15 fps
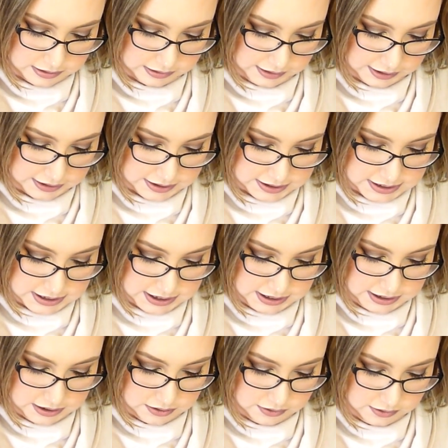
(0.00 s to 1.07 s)
like the
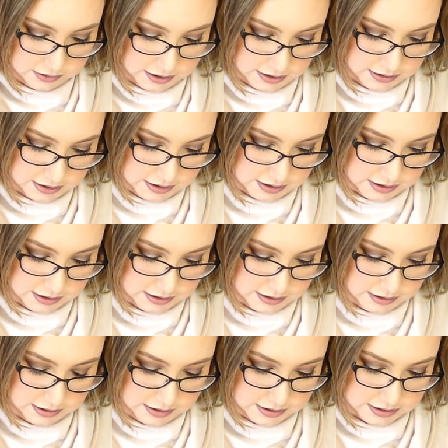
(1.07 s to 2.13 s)
teal and then
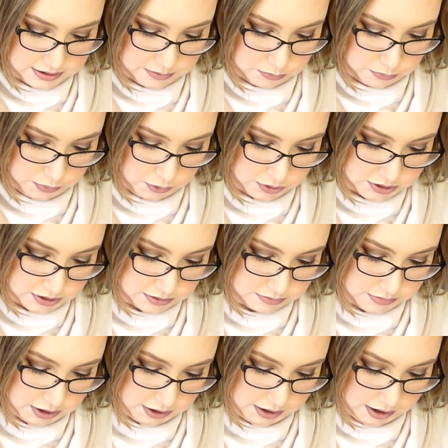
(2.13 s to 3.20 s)
this bottom
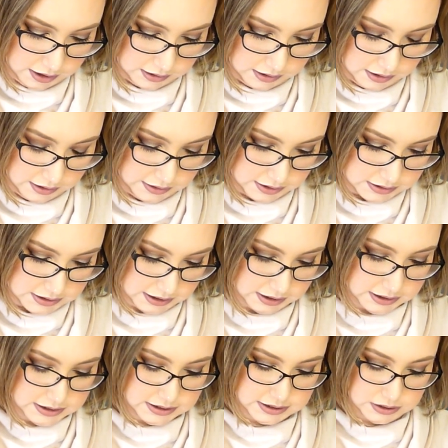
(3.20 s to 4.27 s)
color that's like
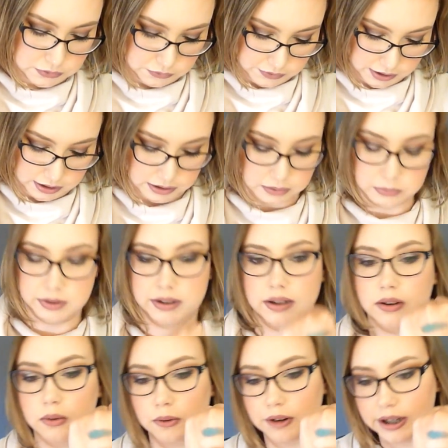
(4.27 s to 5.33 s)
a silver with a
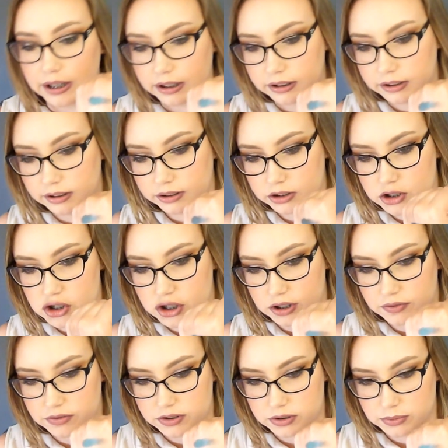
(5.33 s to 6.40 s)
green
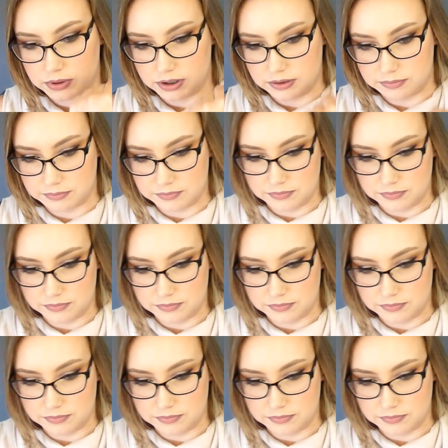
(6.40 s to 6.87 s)
shift to it.